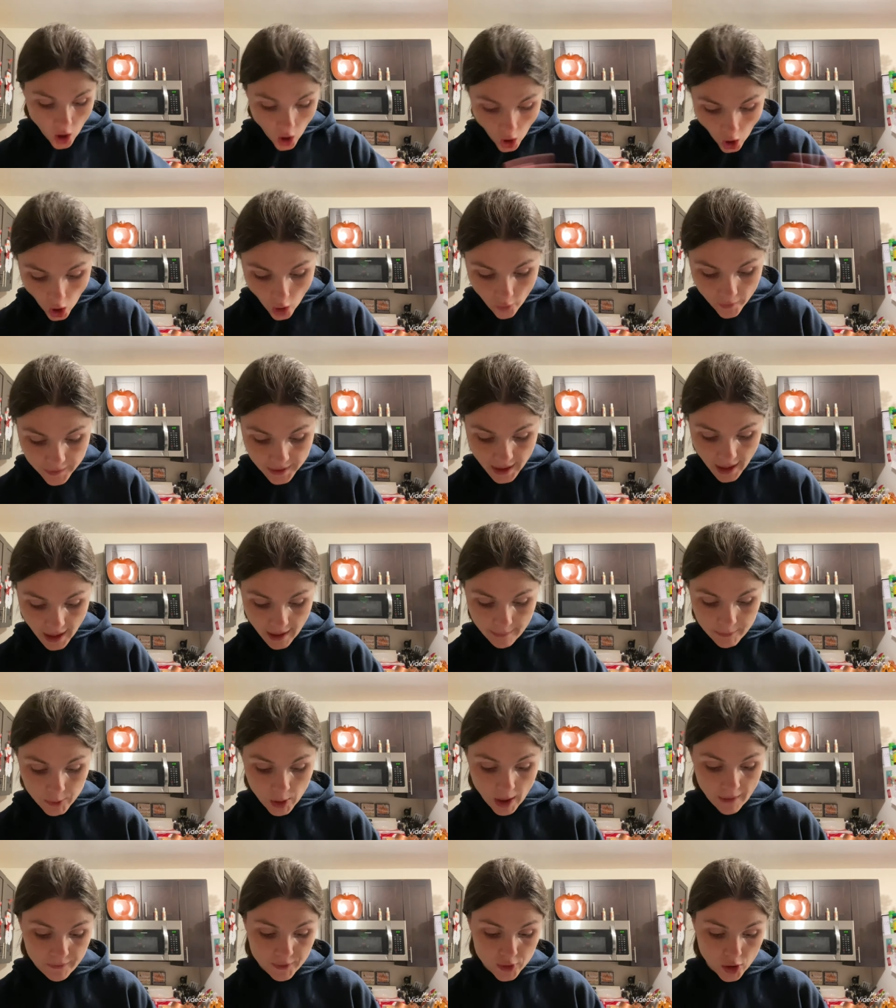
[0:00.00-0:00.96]
All the time
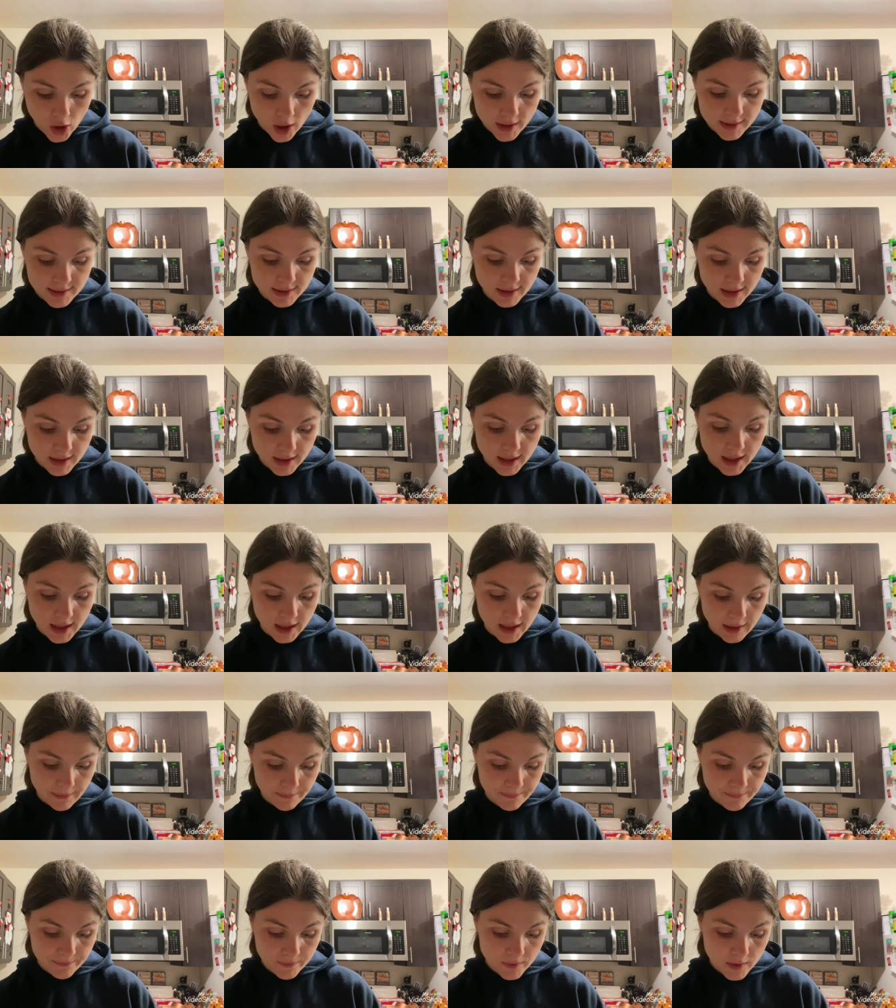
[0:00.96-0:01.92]
you have to constantly clean it.
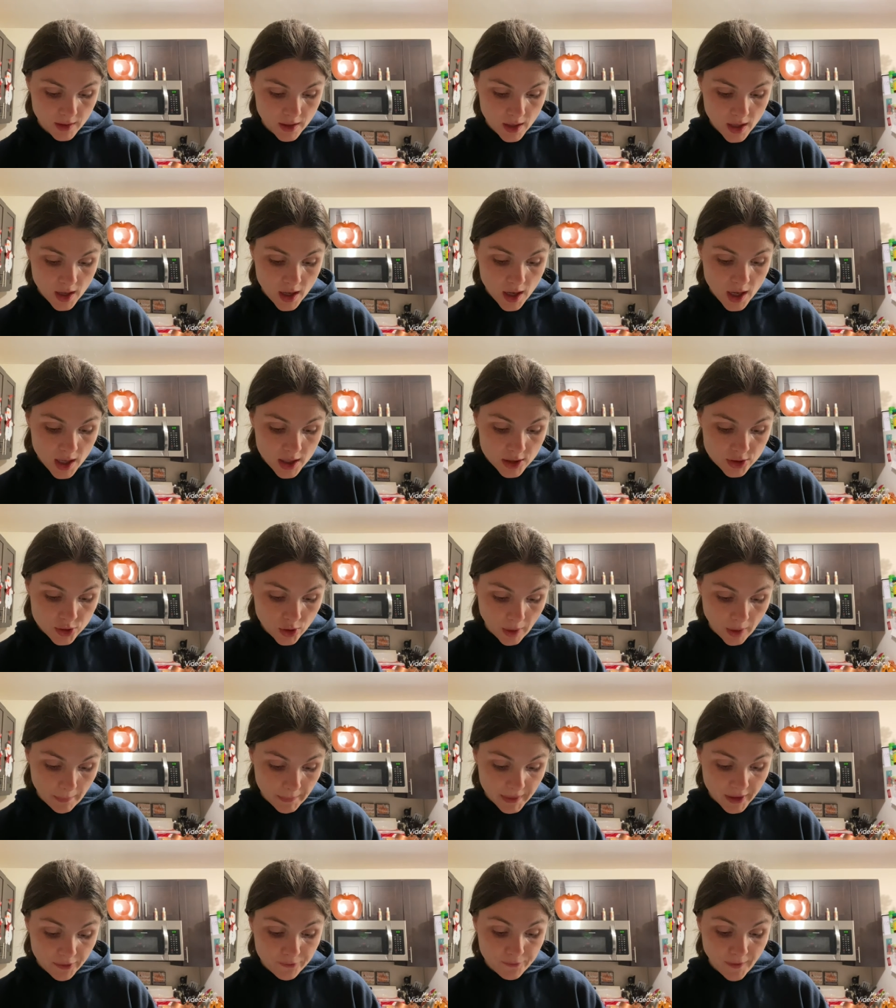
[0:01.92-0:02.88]
So I'm
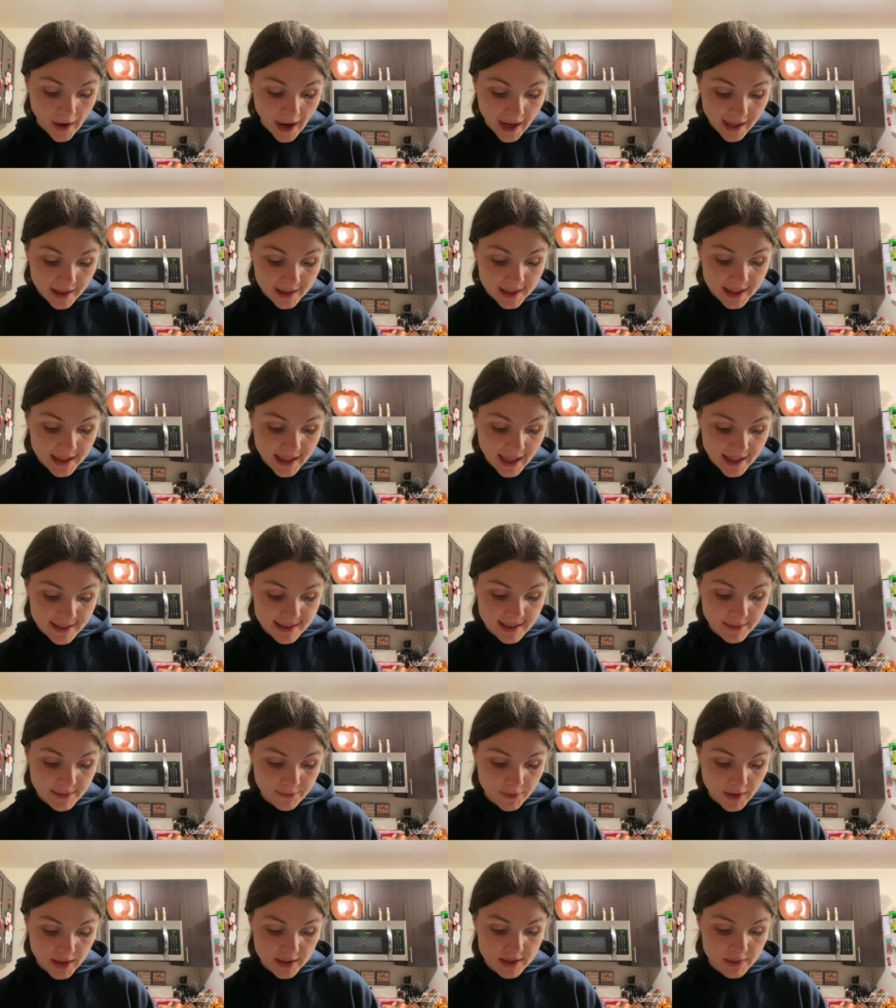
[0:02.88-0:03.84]
gonna finally get
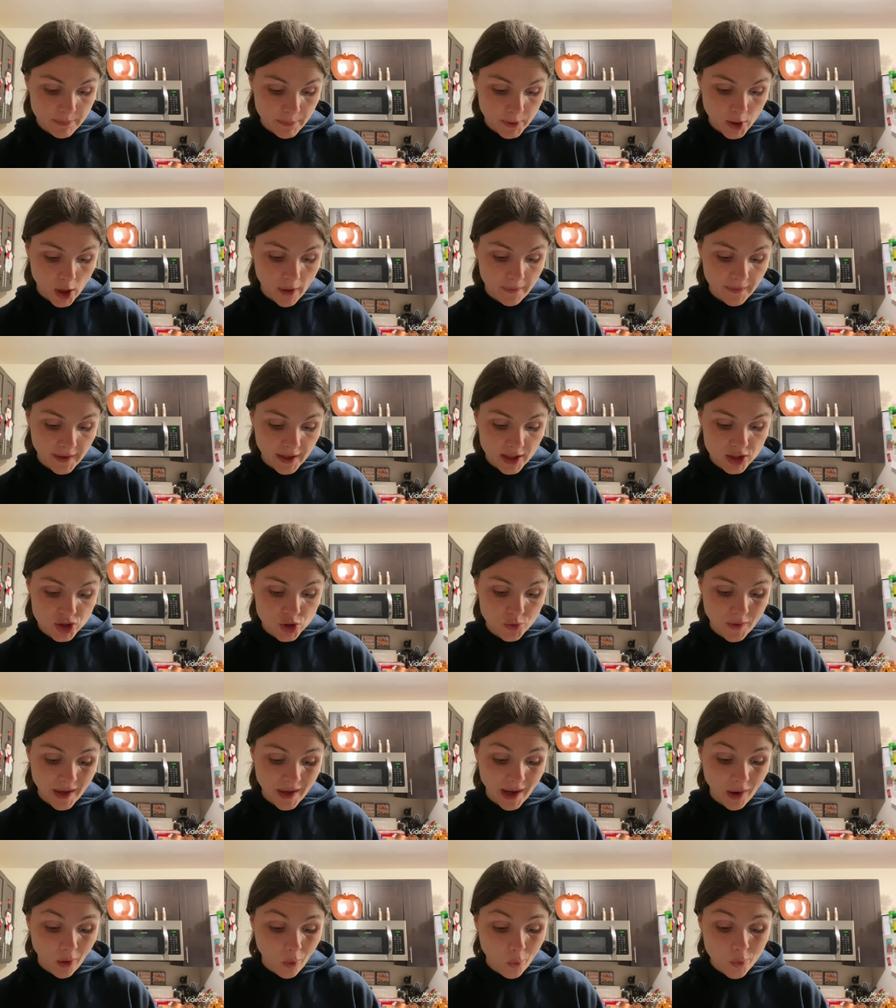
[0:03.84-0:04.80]
something to put on there so
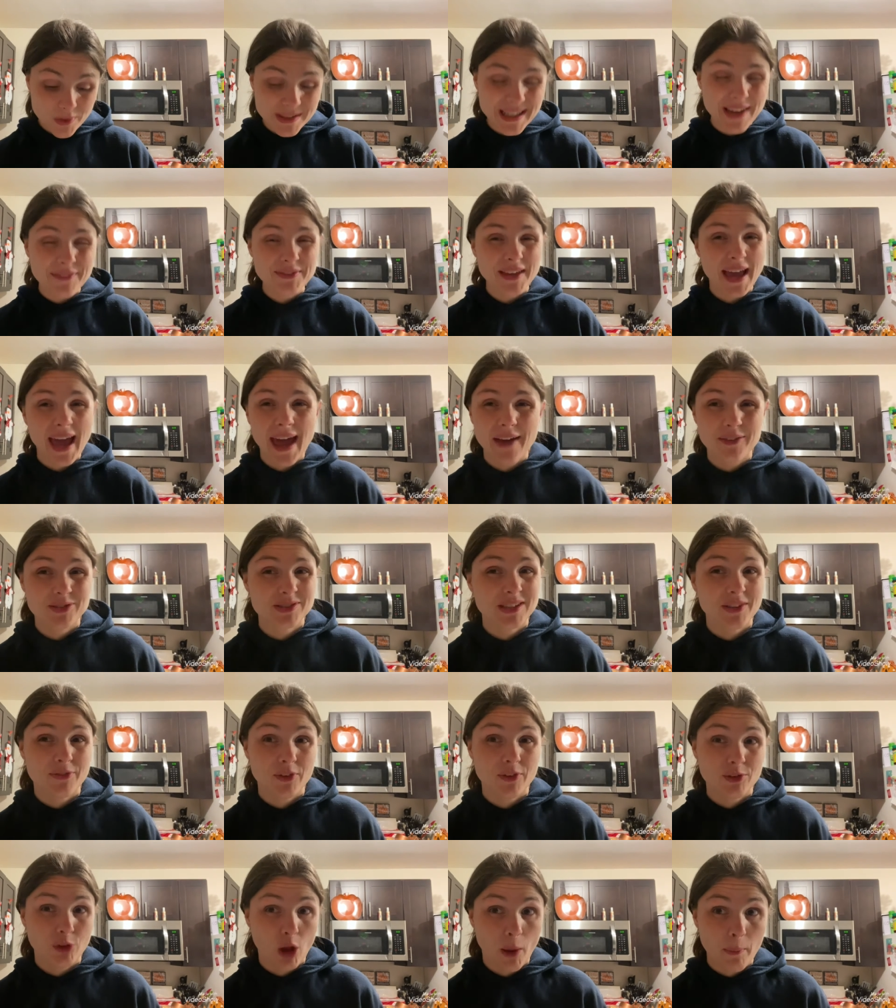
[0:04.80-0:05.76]
that I don't always have to have
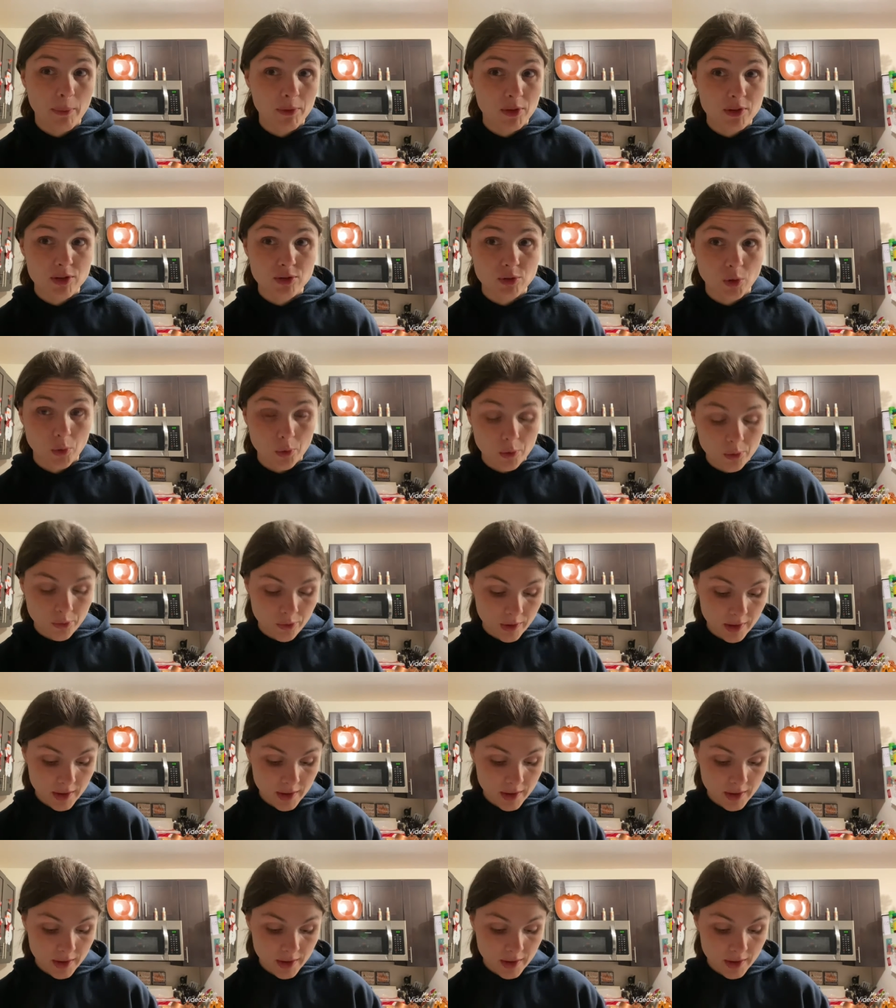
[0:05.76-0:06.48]
stuff on top of the stove.